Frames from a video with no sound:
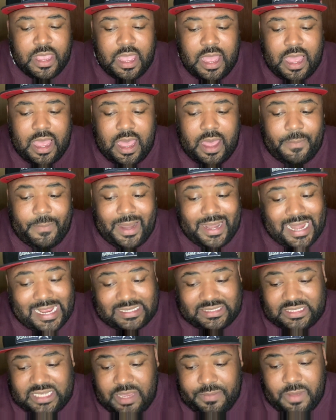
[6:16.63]
Uh, my
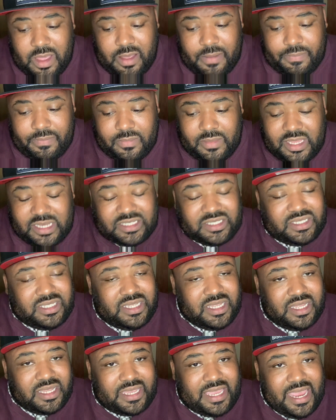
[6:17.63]
next team up is
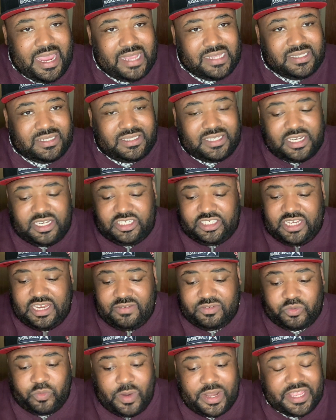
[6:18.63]
the Kansas City
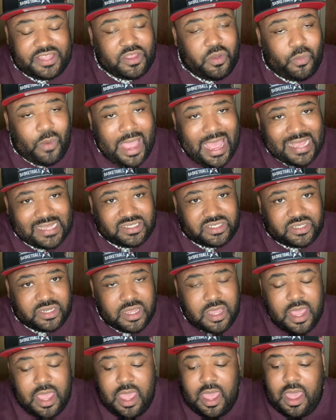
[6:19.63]
Chiefs winning the West.
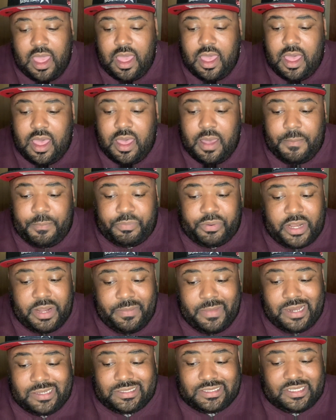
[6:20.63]
Um, pretty
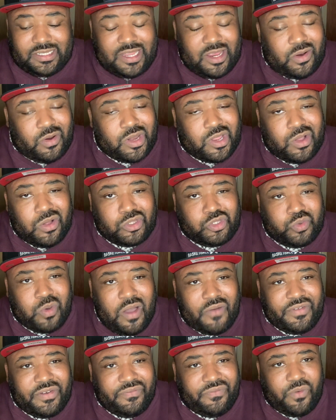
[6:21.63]
much, they're going to go
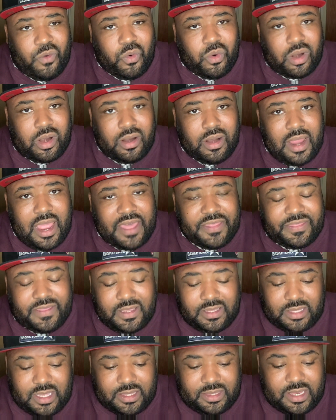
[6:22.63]
12 and 4. I
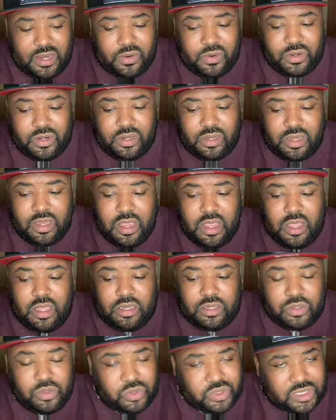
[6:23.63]
think that they're going to
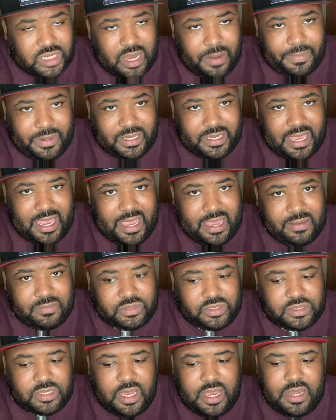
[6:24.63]
lose a couple of
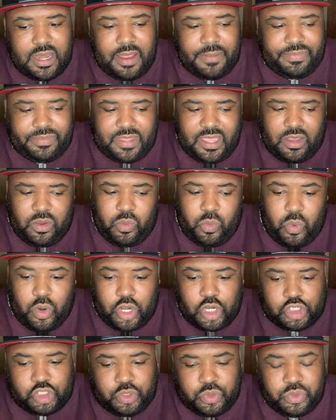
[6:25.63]
games, and I think
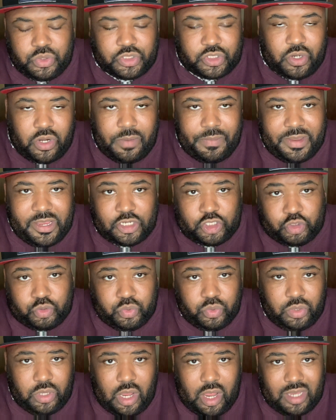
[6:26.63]
one or two is going to be a
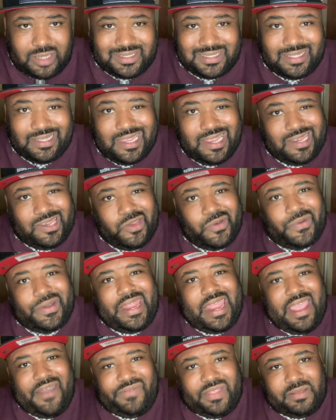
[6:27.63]
true loss, and then you're going
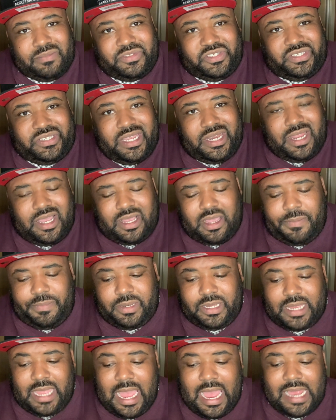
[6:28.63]
to have them sit a
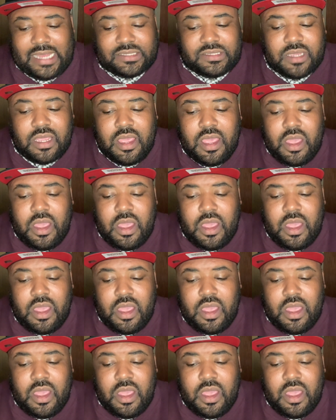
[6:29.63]
couple of guys